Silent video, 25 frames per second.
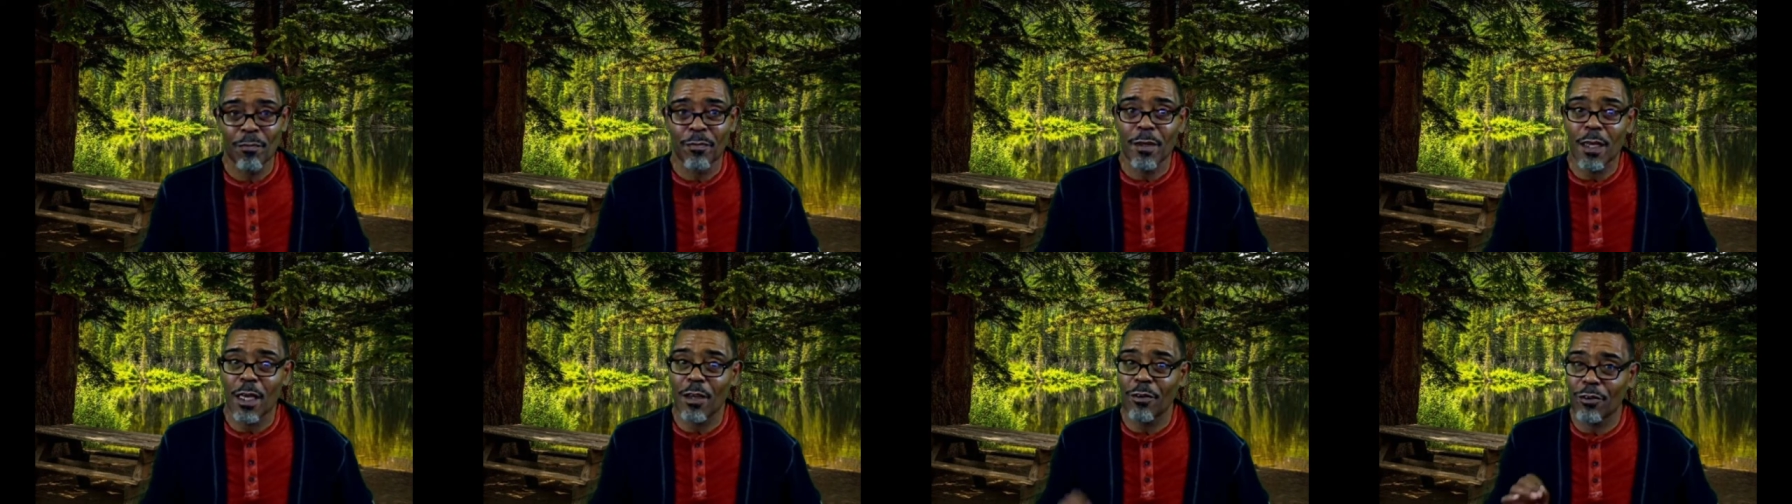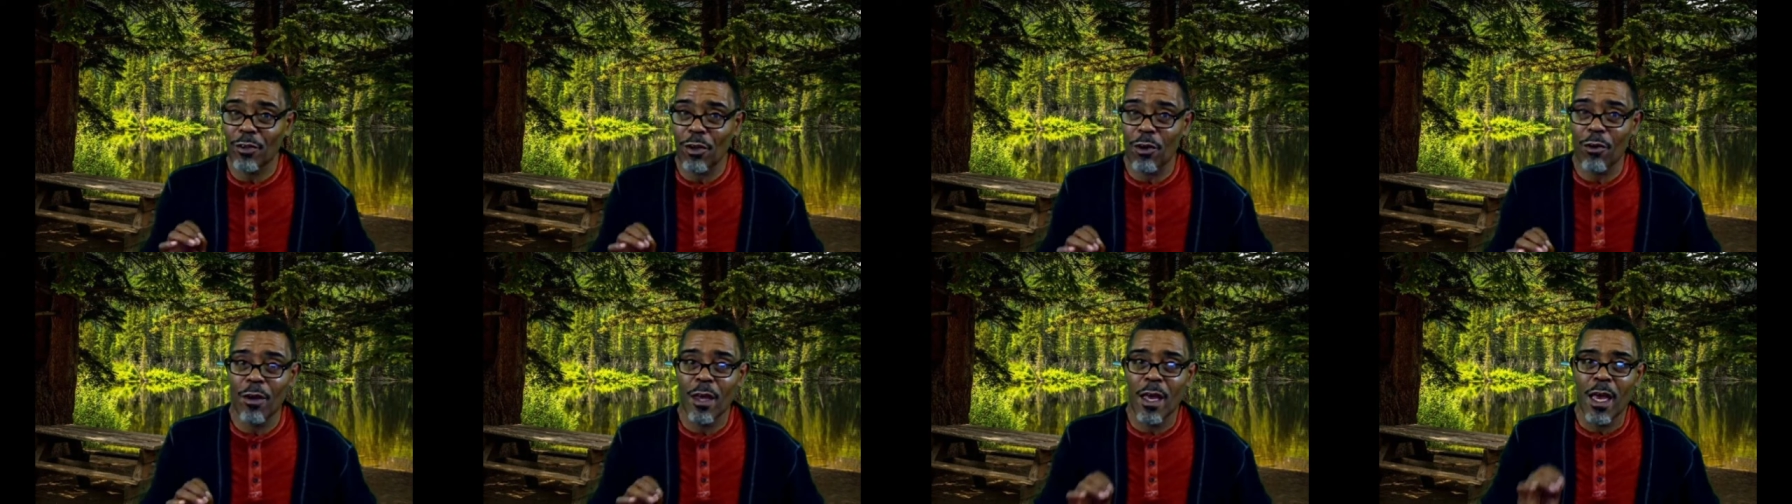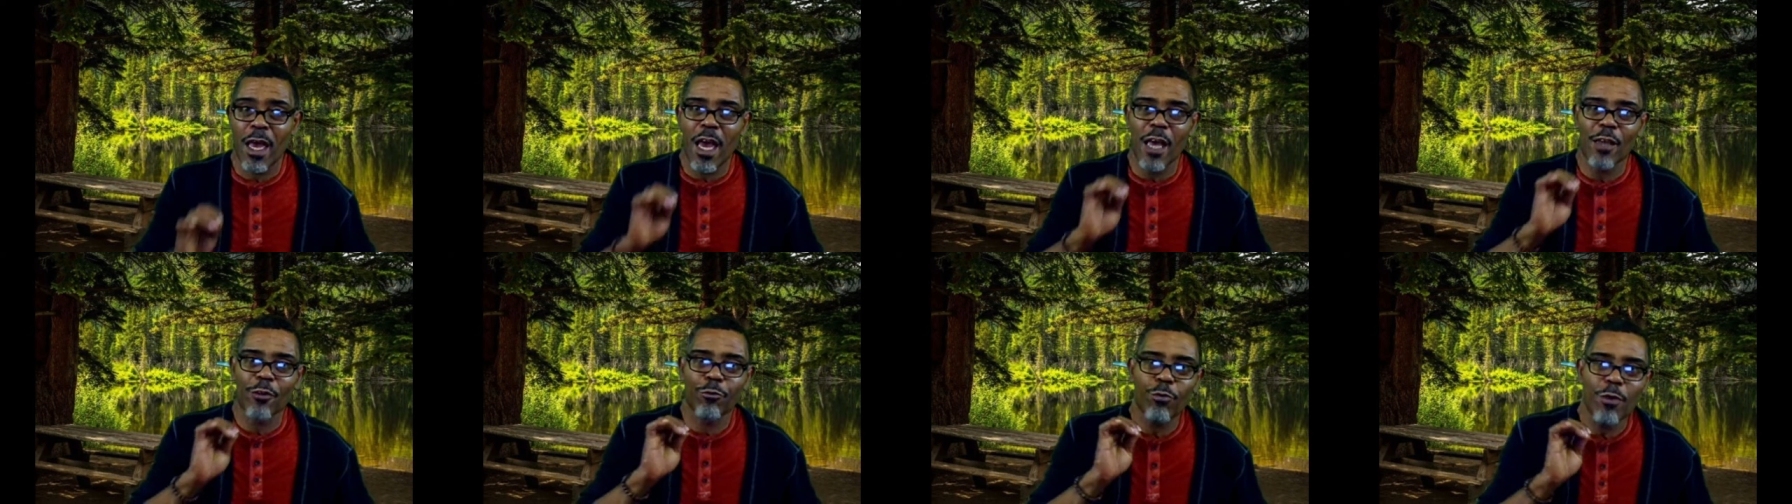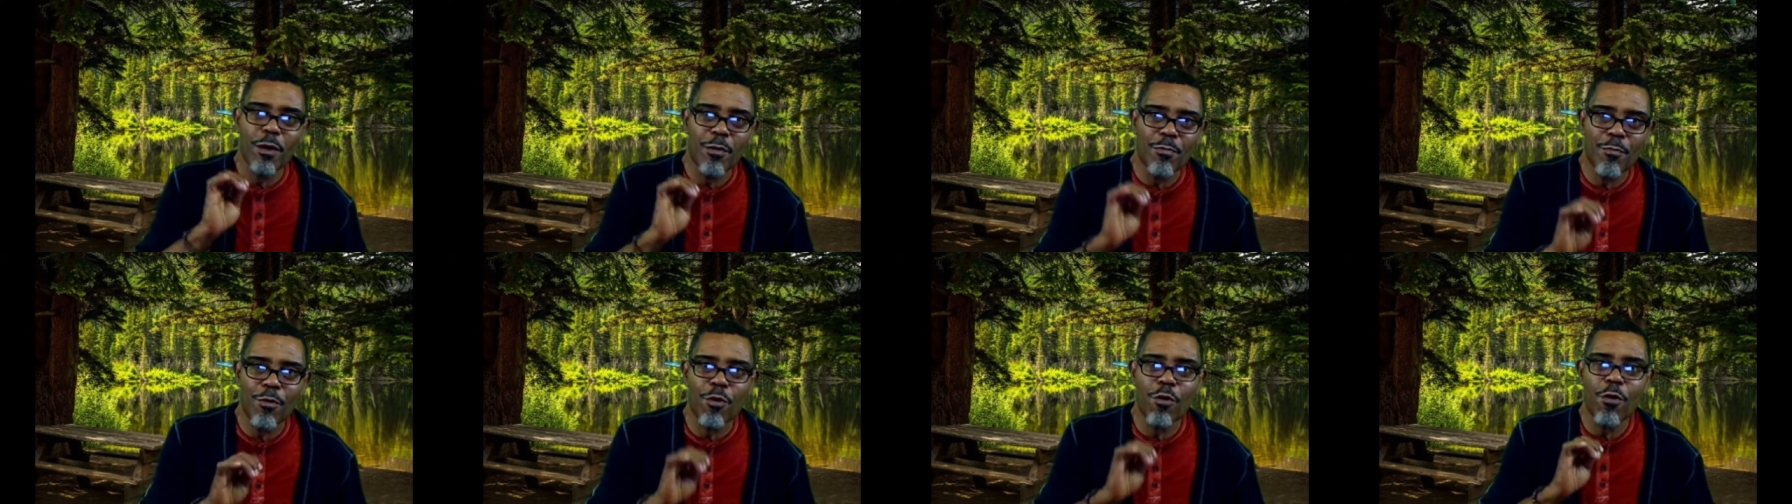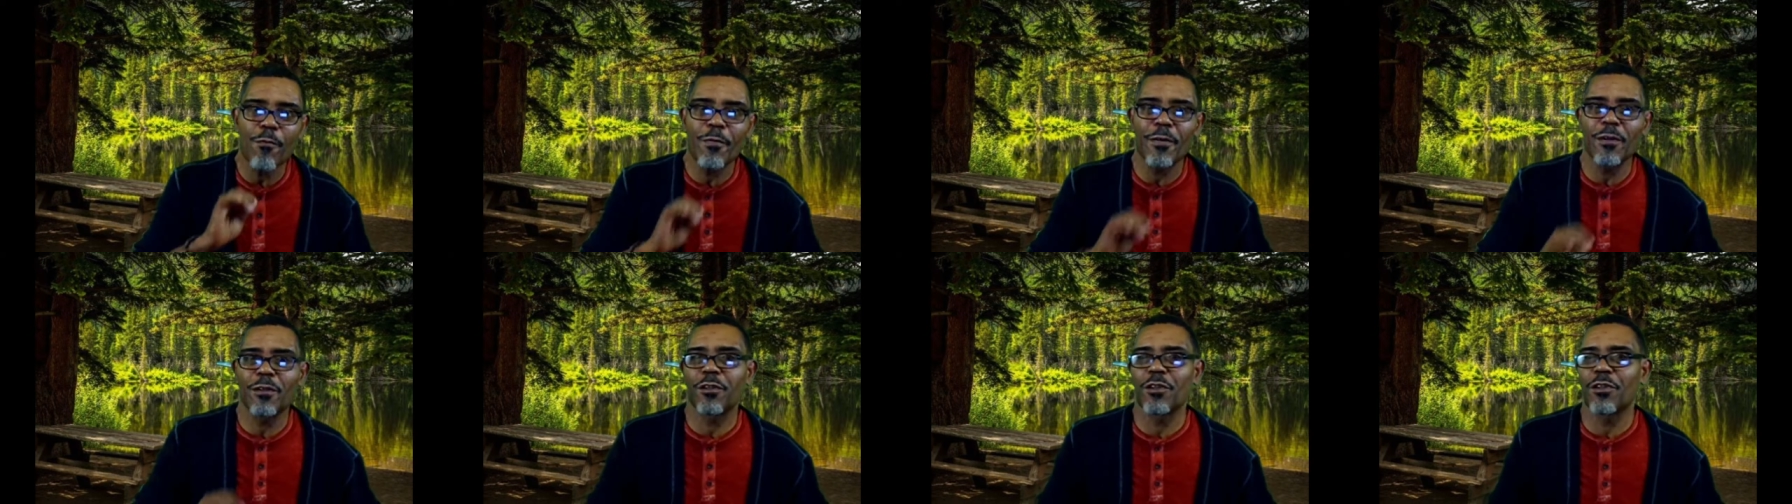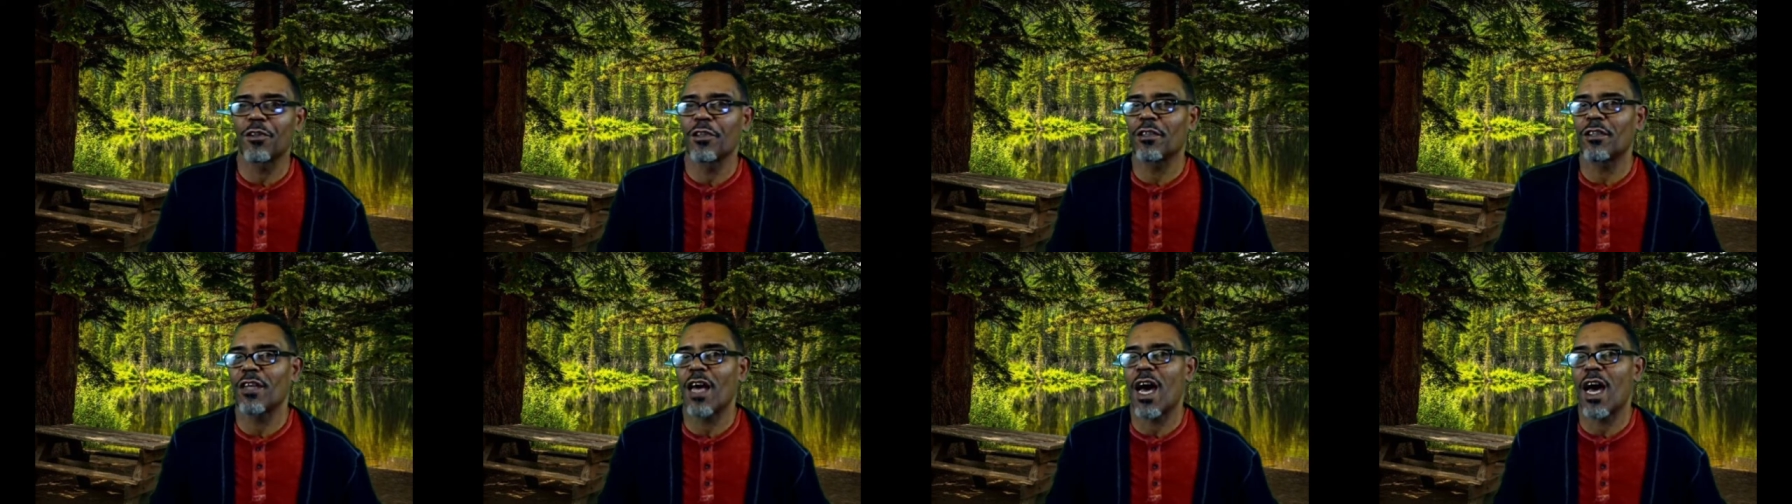And so as we move into this